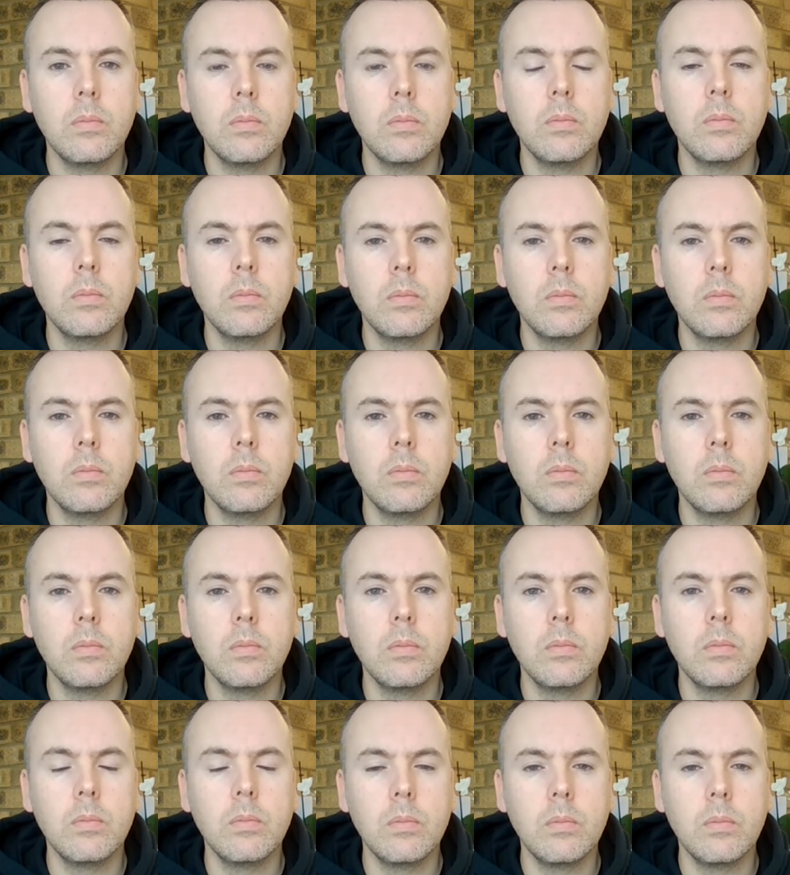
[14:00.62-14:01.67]

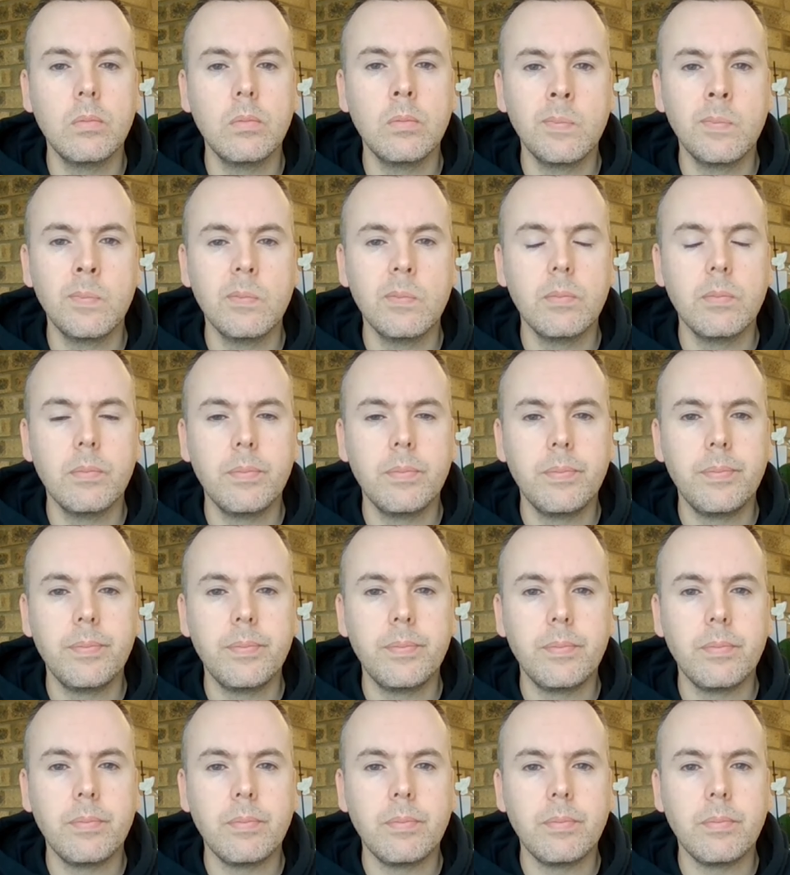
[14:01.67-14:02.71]

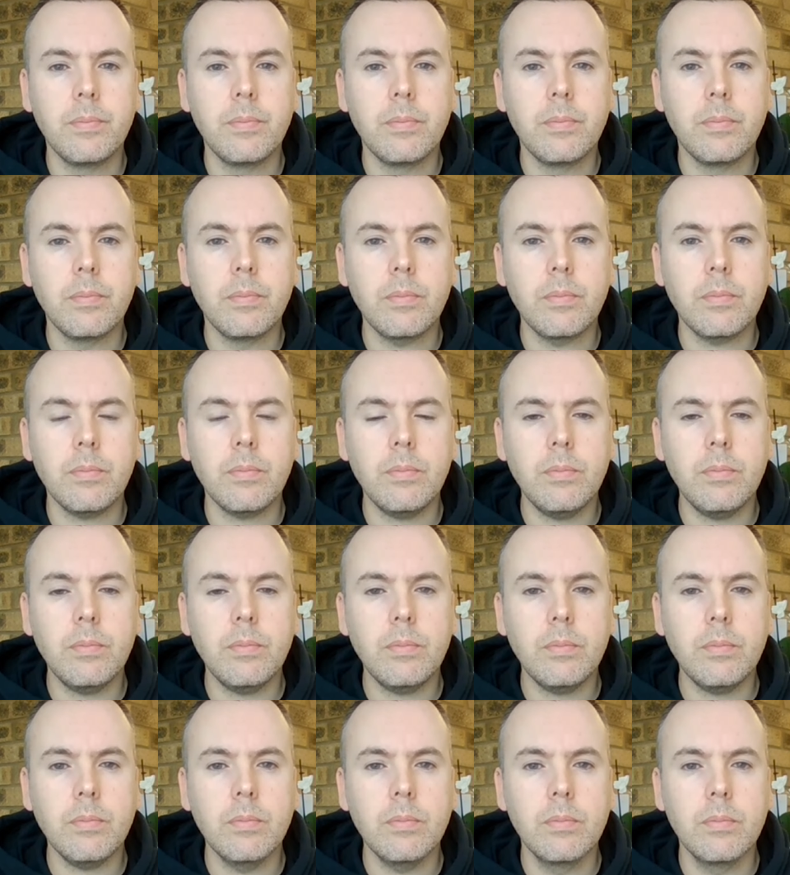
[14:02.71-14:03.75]

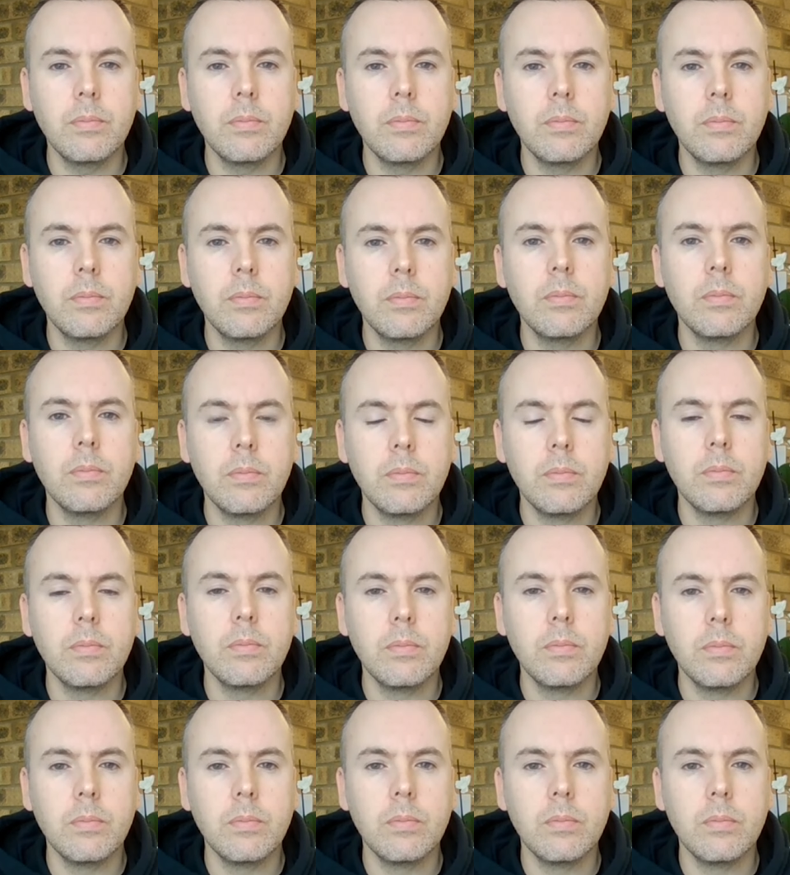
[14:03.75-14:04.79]

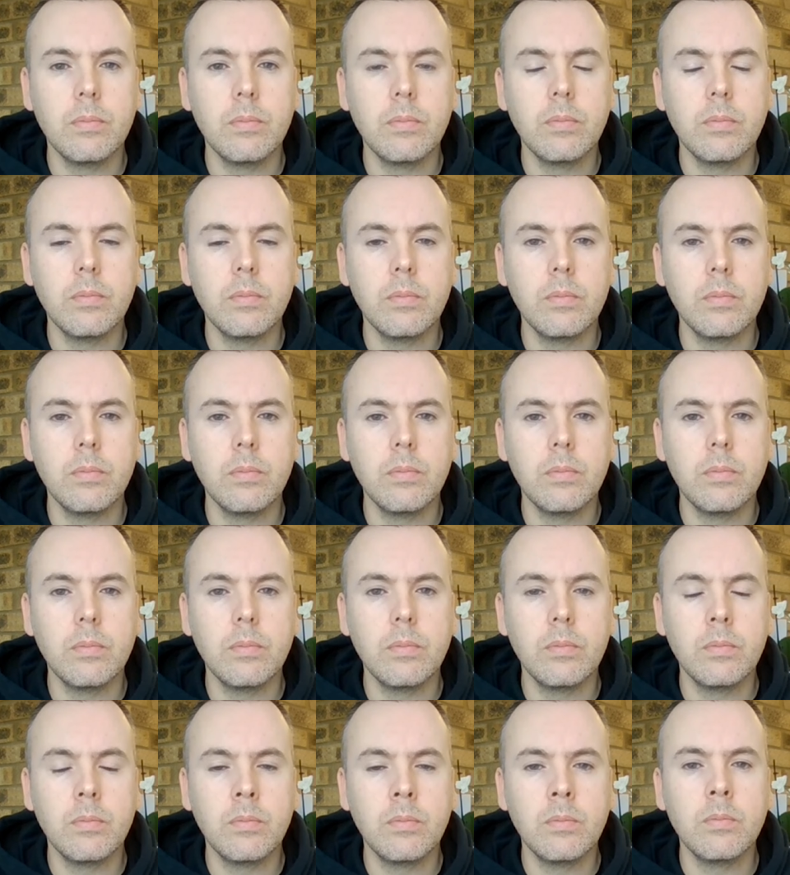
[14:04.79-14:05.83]

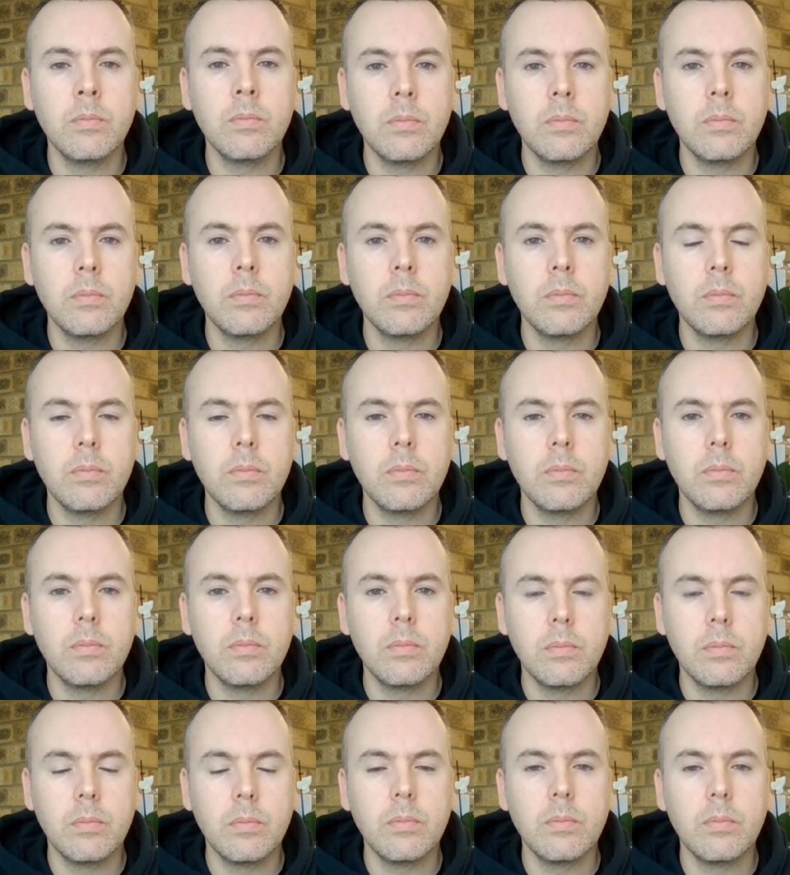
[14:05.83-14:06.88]

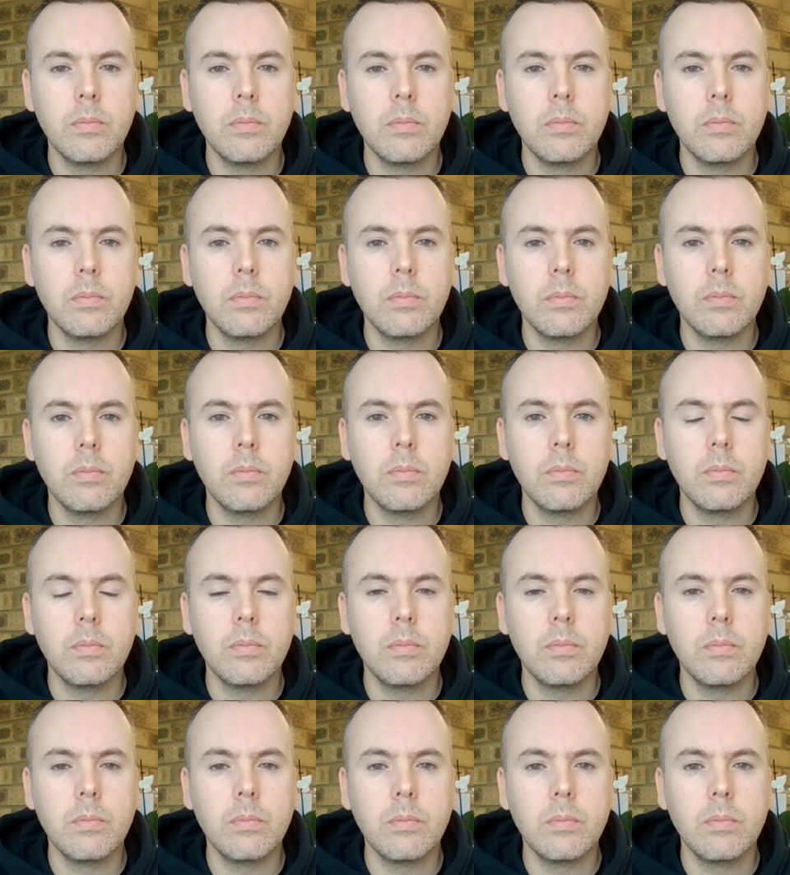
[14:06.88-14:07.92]

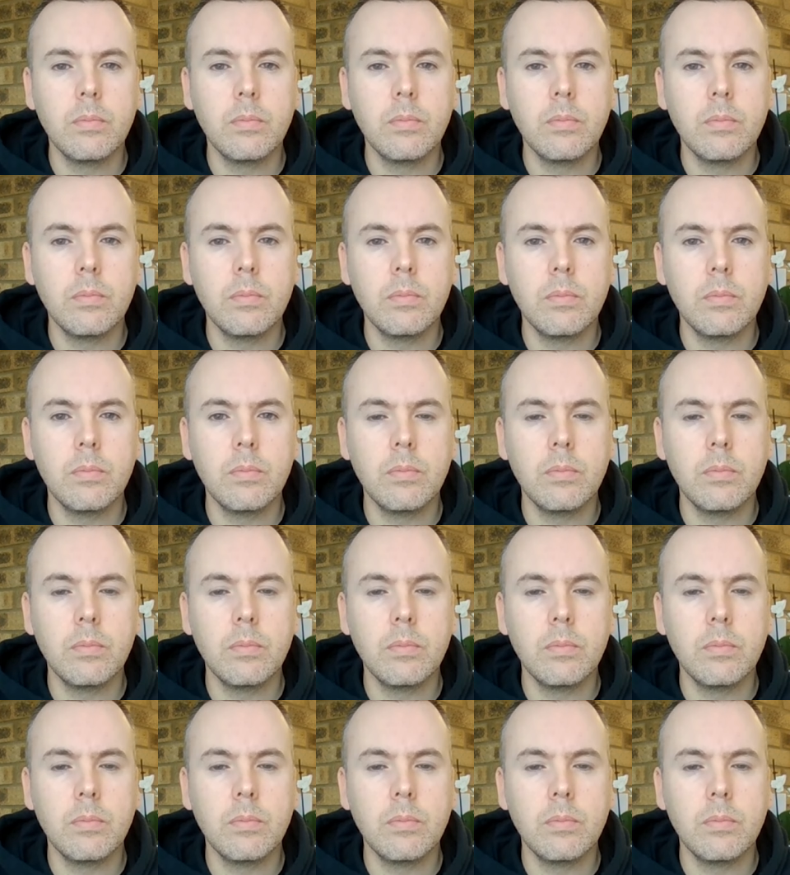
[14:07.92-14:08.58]
This person isn't speaking.